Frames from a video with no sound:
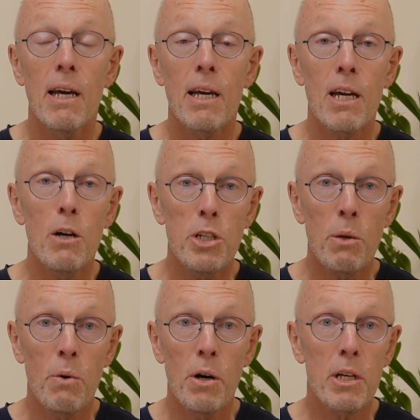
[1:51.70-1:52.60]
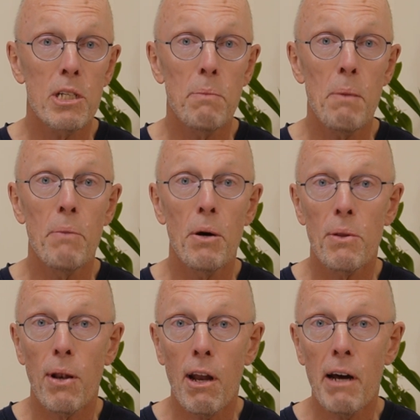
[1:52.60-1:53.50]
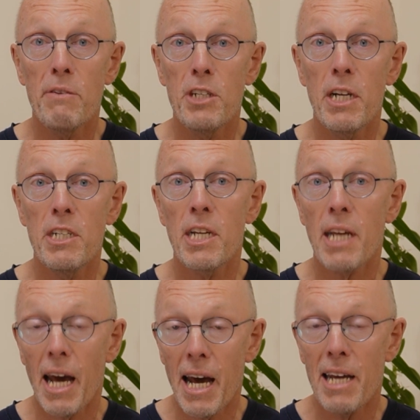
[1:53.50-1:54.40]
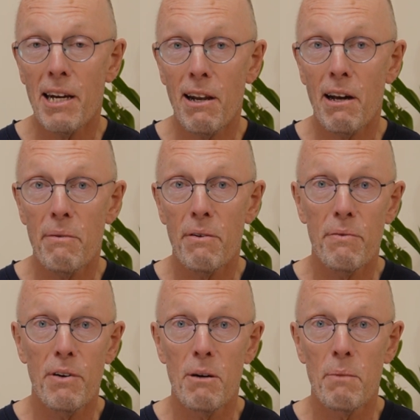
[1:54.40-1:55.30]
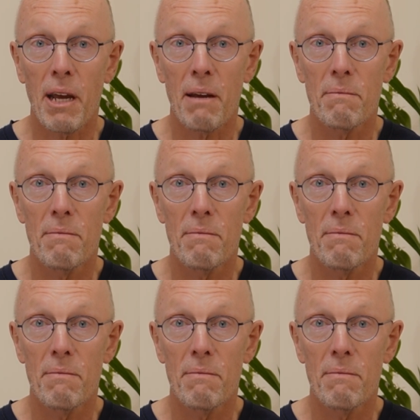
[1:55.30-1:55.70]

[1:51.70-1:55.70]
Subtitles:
Coaching work has been both life-changing and life-affirming.